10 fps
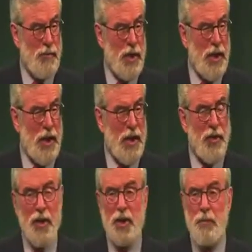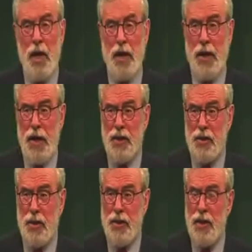And I give you this potted
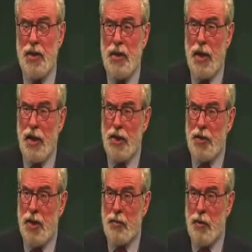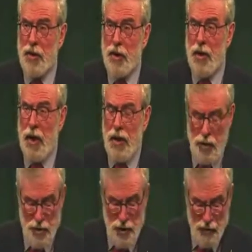history to illustrate what a lot of
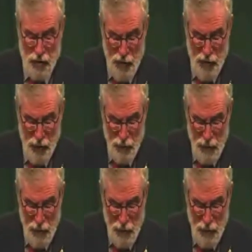us have come through.